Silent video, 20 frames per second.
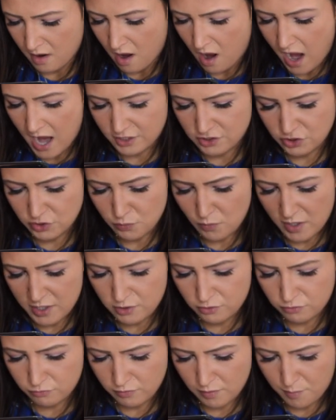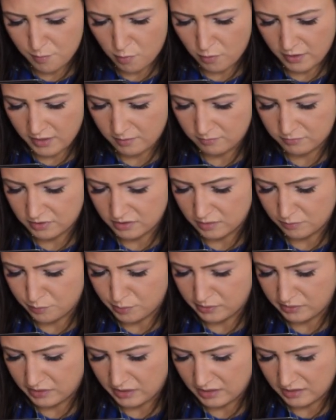I just want you to report him to the
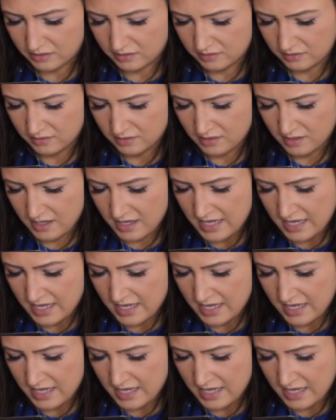police.